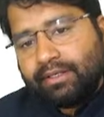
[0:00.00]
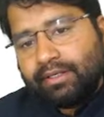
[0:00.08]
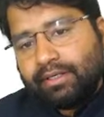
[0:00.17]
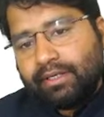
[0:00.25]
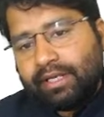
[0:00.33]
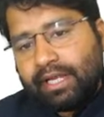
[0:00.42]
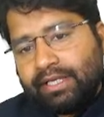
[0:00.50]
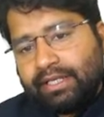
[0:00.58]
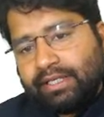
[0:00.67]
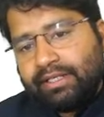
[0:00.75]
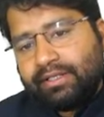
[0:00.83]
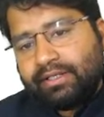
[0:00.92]

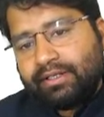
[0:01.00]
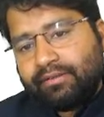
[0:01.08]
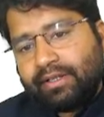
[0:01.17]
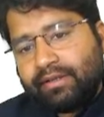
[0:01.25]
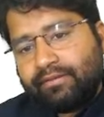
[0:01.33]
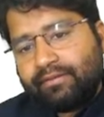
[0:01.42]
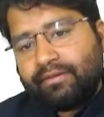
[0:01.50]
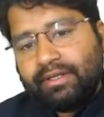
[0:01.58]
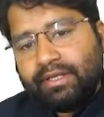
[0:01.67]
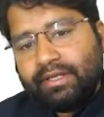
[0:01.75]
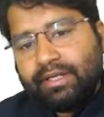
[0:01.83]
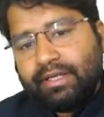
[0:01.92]
1935.
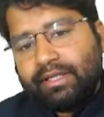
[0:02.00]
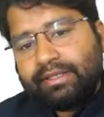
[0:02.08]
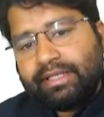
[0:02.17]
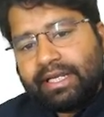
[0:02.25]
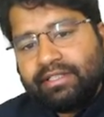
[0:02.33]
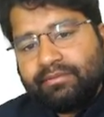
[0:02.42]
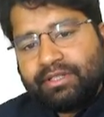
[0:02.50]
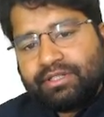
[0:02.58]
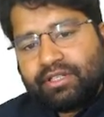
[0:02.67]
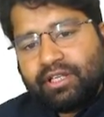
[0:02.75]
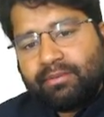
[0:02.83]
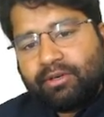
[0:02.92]
That is
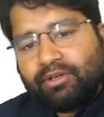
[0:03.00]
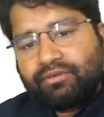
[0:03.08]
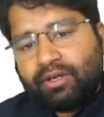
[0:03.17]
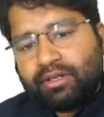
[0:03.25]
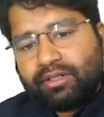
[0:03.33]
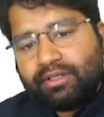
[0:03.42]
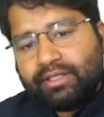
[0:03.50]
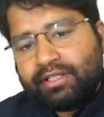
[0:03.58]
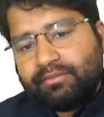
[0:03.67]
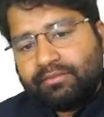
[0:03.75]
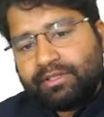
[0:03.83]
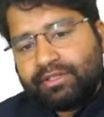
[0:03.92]
mentioning about what? That
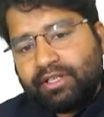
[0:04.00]
is mentioning